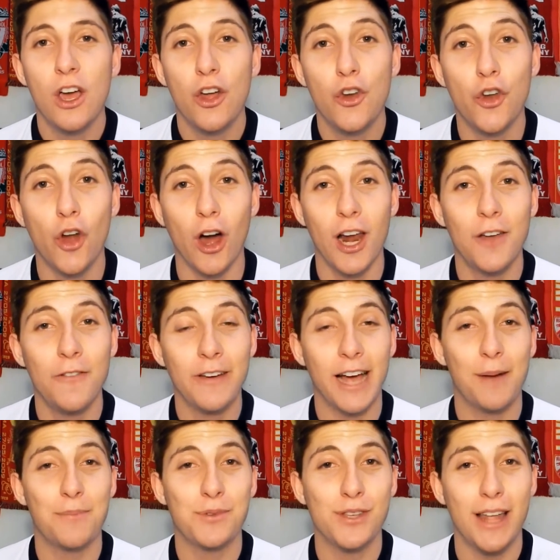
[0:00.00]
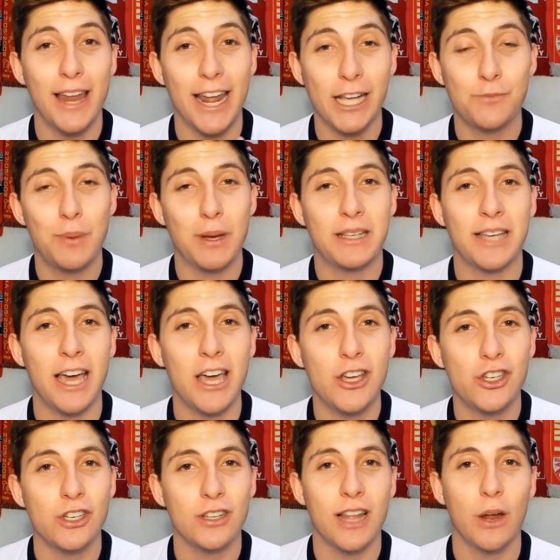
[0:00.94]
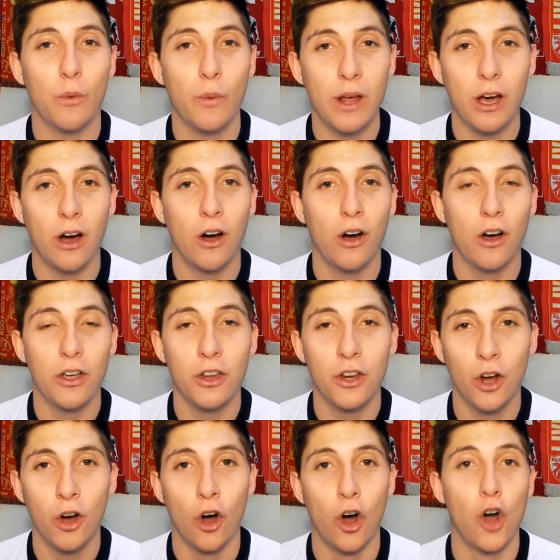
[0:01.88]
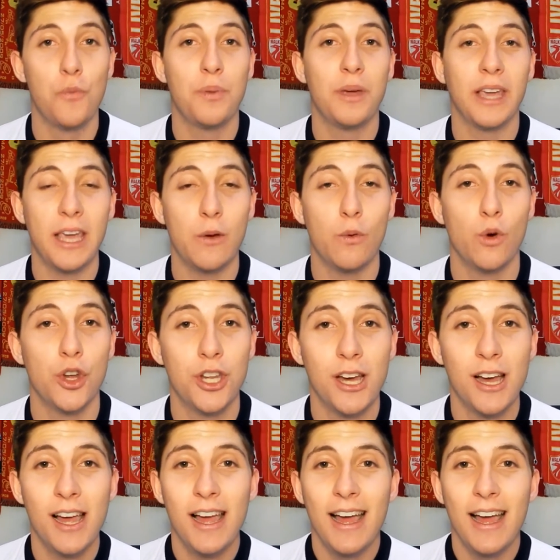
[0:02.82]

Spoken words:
not living up to that expectation that we are, hoping he would.